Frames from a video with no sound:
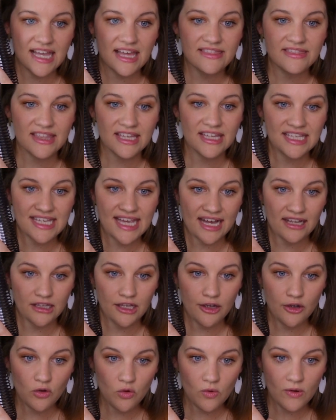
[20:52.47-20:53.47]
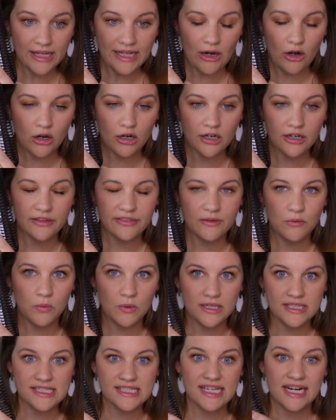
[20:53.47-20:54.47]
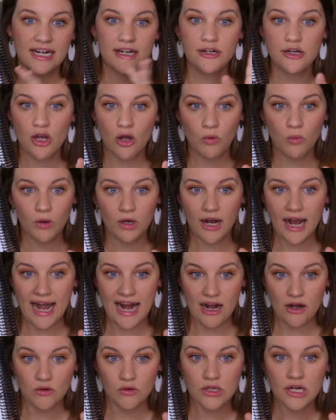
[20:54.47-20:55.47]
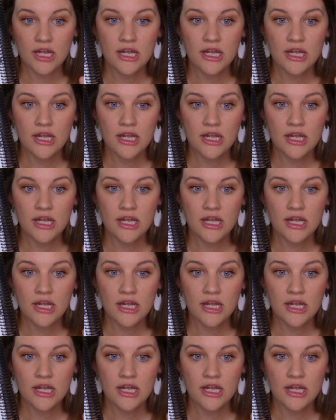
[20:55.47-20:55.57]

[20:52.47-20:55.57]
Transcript: The yellow are the ones that I know were out.